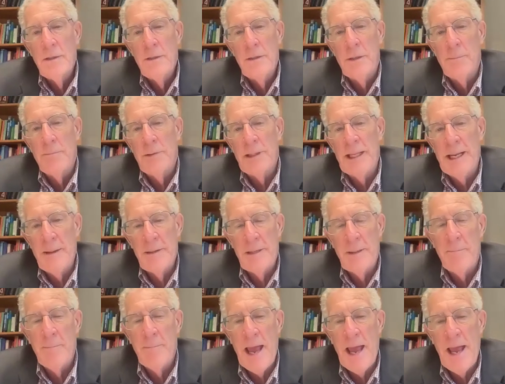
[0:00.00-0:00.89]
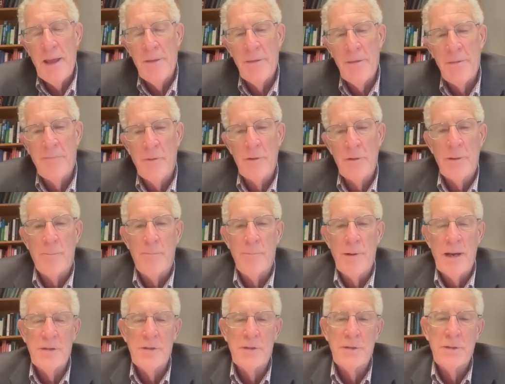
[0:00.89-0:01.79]
the path for the
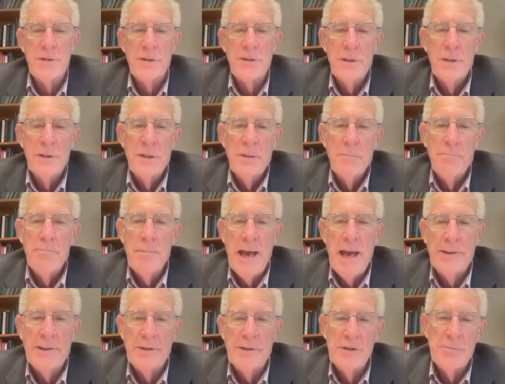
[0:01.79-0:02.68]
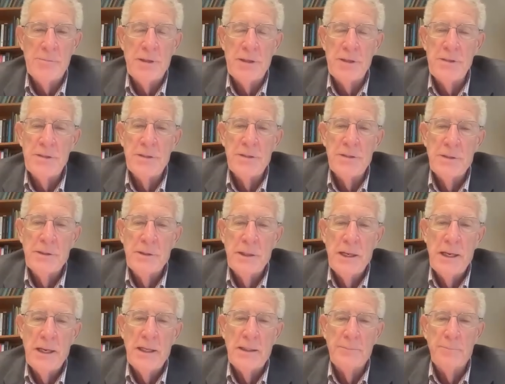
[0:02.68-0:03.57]
best management
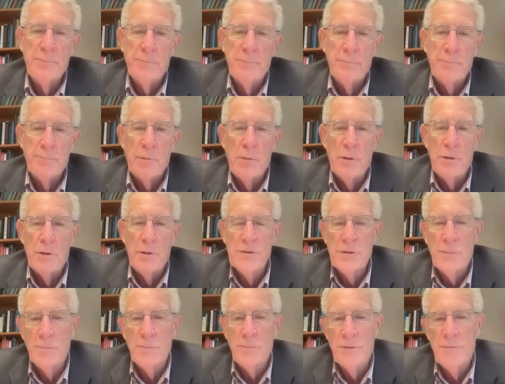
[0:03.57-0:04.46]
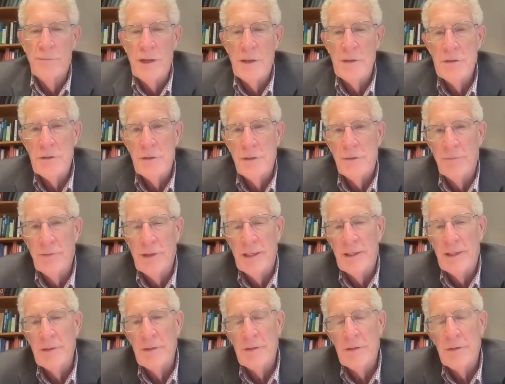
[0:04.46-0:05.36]
and also prevention of
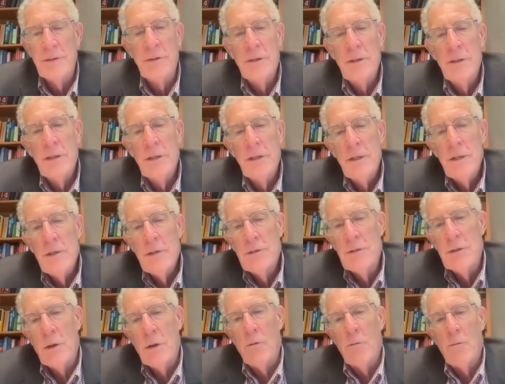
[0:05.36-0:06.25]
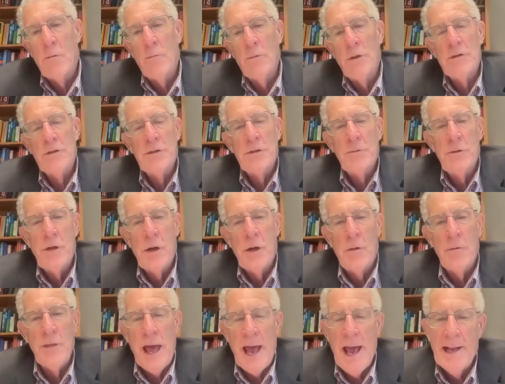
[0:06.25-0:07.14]
cancer. So once you
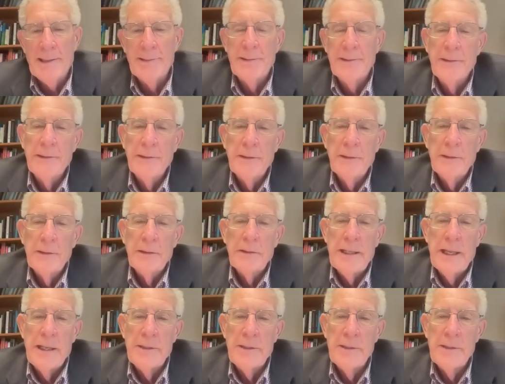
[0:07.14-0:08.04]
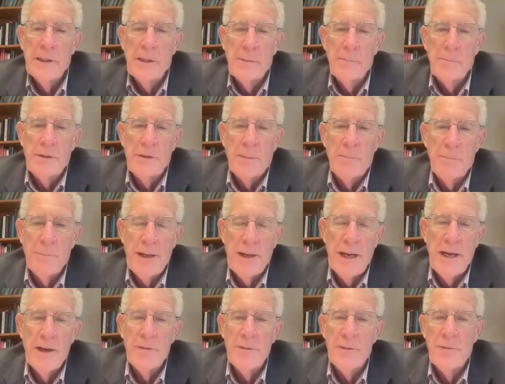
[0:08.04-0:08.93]
know that, then the
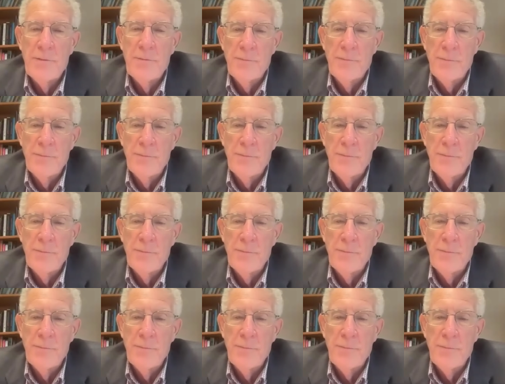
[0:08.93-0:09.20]
path